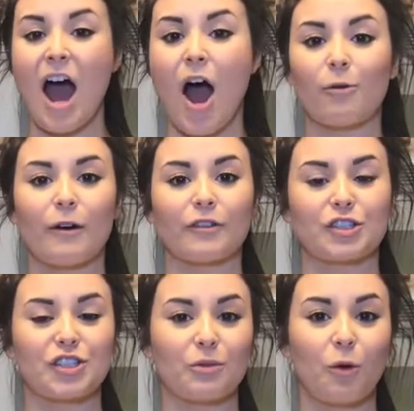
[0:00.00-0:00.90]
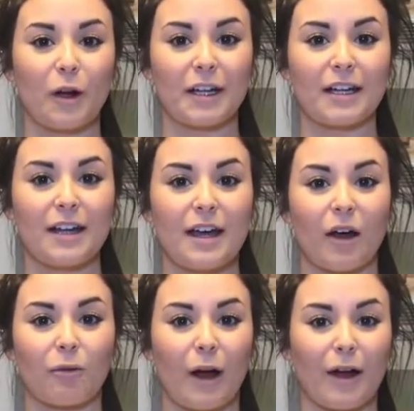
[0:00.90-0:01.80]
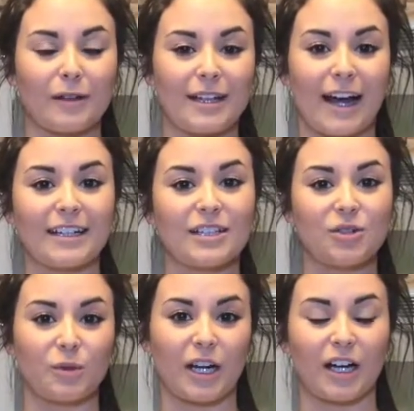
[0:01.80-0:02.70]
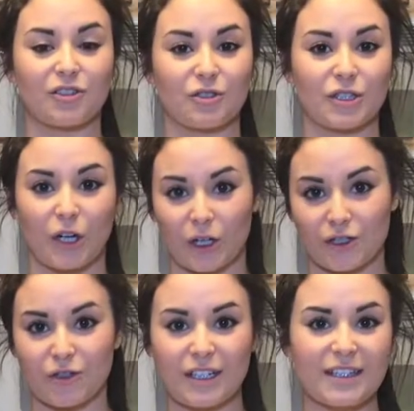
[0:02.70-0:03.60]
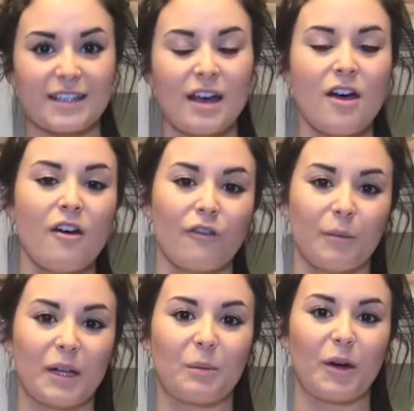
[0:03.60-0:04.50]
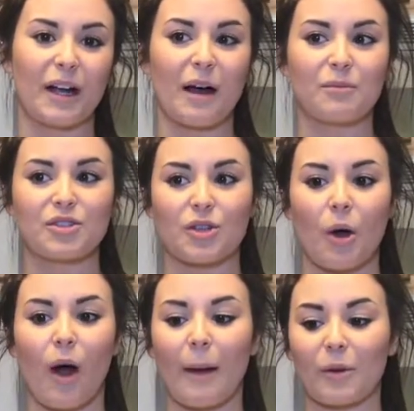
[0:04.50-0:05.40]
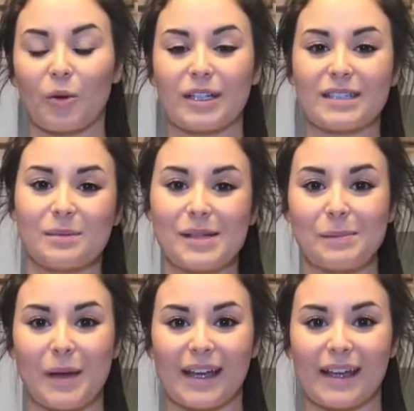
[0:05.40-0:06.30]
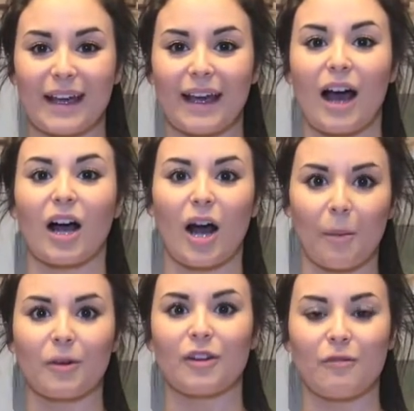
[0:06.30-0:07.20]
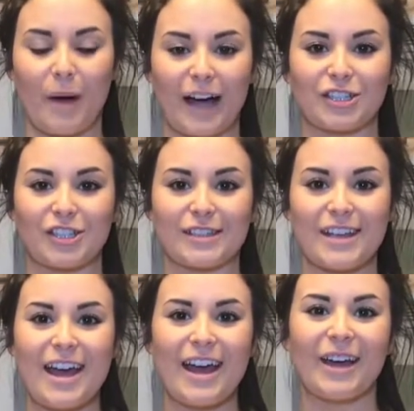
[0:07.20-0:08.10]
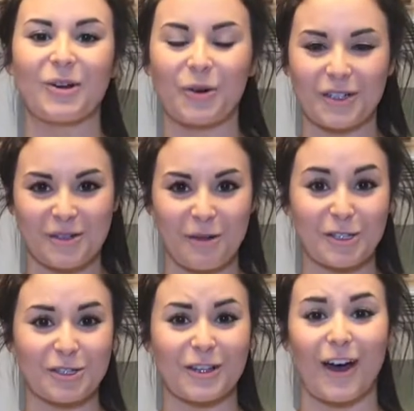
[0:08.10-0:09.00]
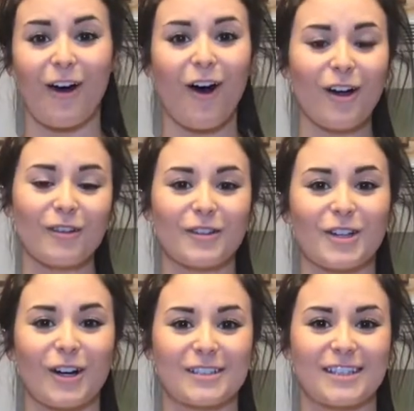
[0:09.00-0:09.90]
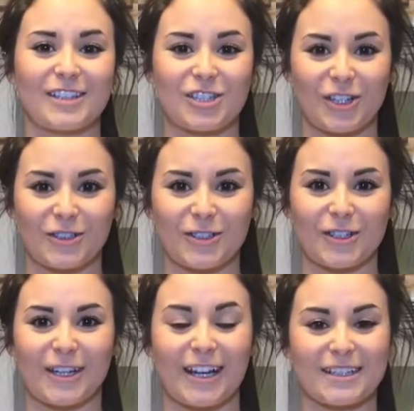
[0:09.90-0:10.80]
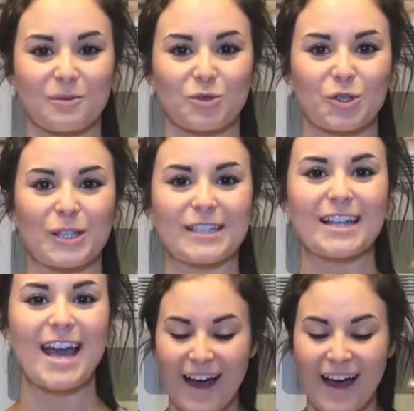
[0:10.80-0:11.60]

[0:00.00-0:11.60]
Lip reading: However, she wanted around 90 to 100 dog treats for me to bring up, so I'm going to be making a couple of batches in order to make sure that all of the dogs at the shelter get some treats.